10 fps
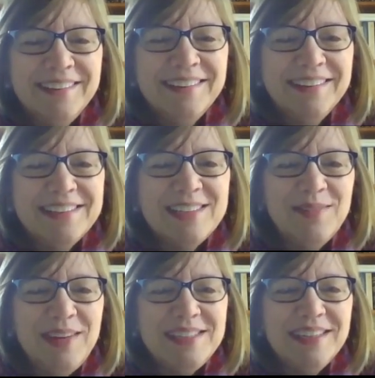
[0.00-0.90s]
That's
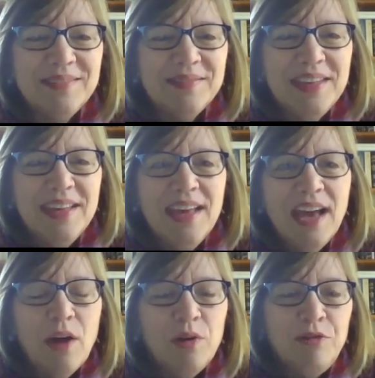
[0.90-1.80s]
amazing.
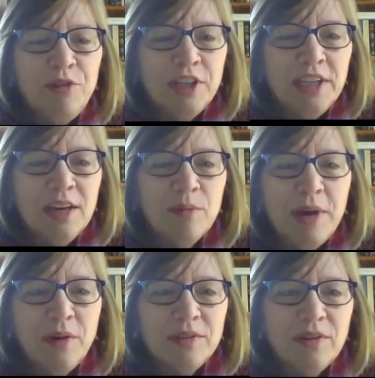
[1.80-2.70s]
How are you feeling
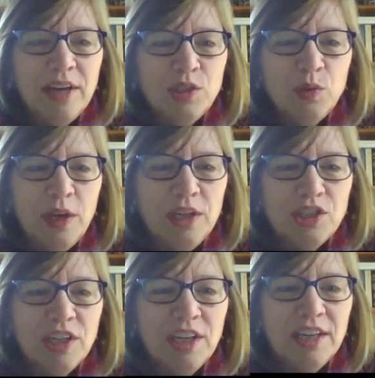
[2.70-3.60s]
about
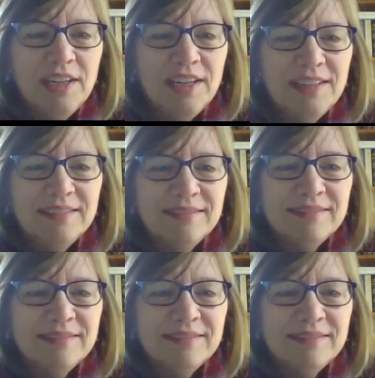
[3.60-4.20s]
graduation? And